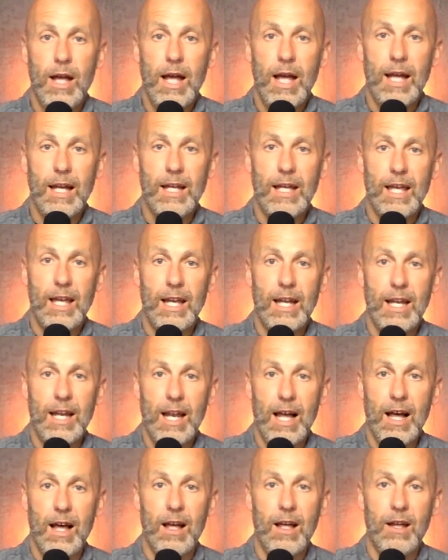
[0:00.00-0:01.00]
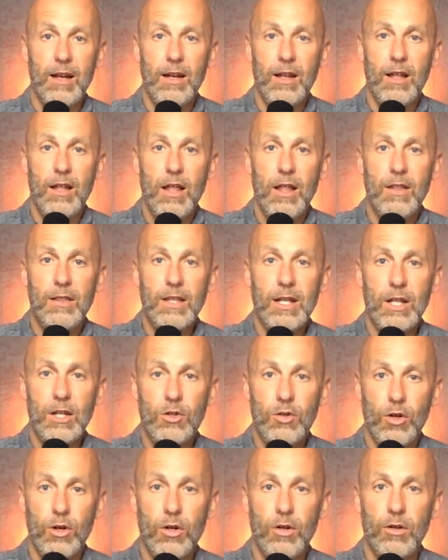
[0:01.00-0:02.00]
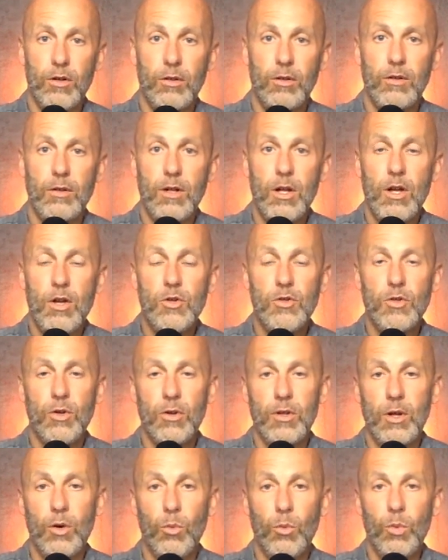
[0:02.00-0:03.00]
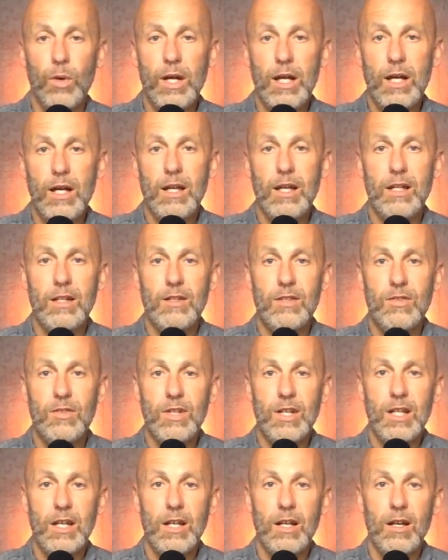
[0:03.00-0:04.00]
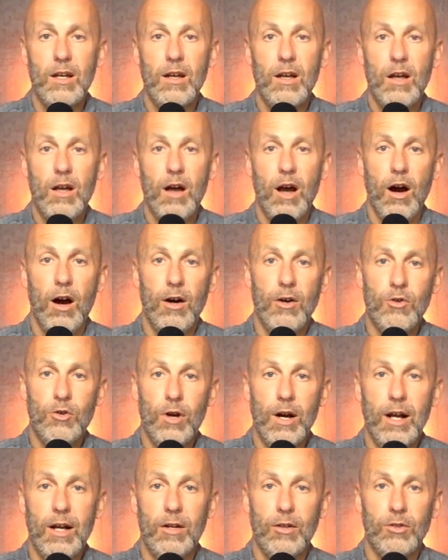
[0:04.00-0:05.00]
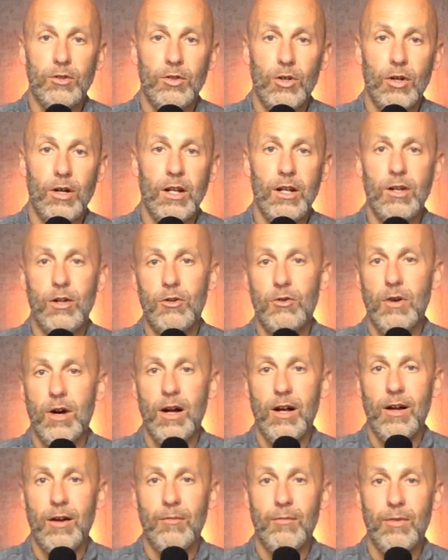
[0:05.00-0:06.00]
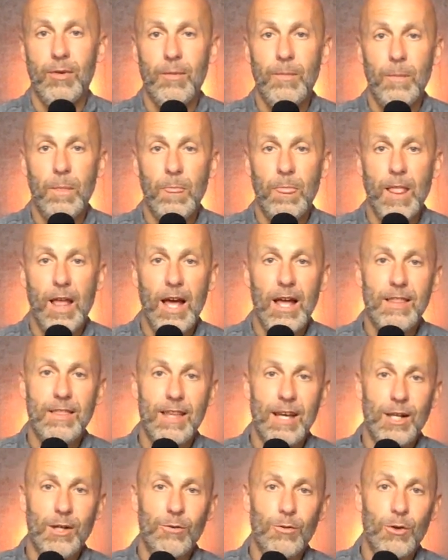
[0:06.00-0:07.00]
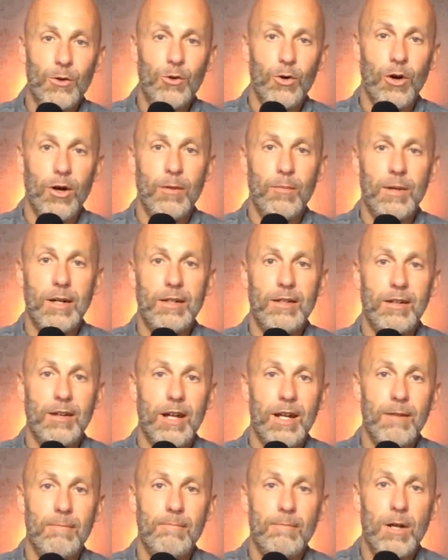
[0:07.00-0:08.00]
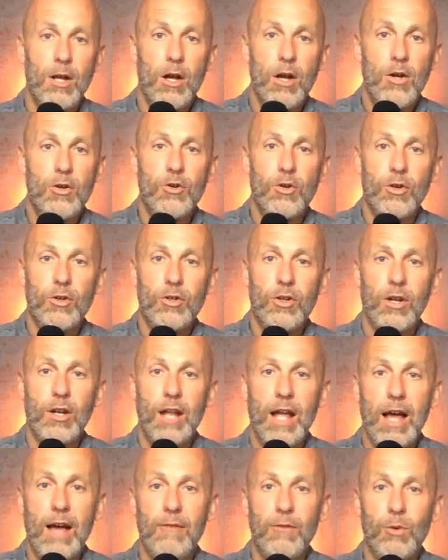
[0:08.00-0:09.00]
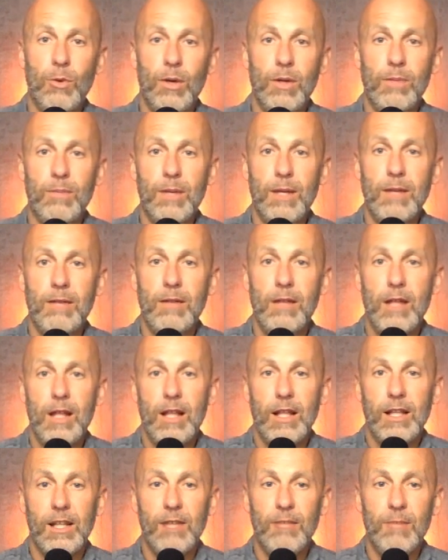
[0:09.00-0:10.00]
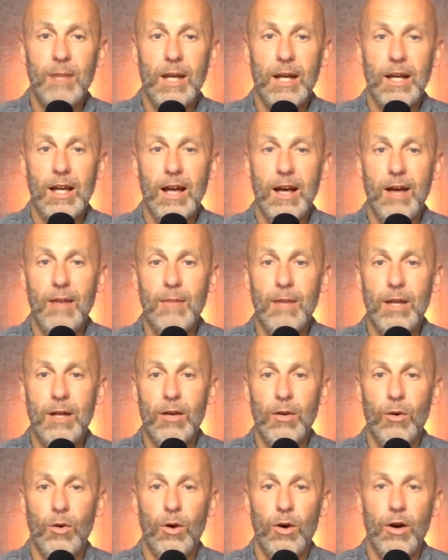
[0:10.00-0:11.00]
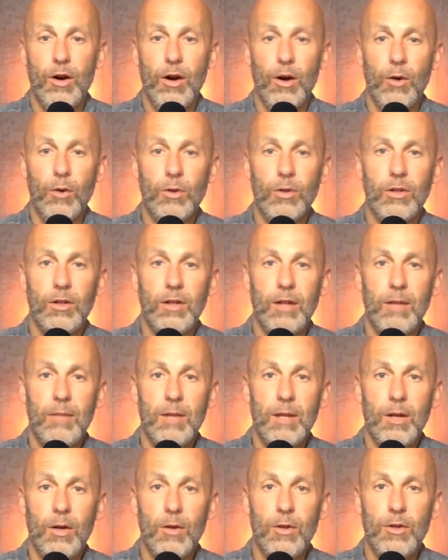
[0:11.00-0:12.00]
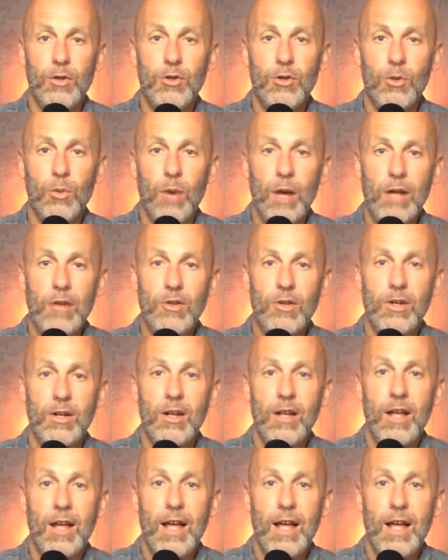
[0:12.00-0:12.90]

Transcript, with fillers: and get it on the eternal so that we can see our trials turn into triumph. Hey, thanks for joining me tonight. Sure is good to have you with me. Leave me a comment or a note to let me know that you're watching,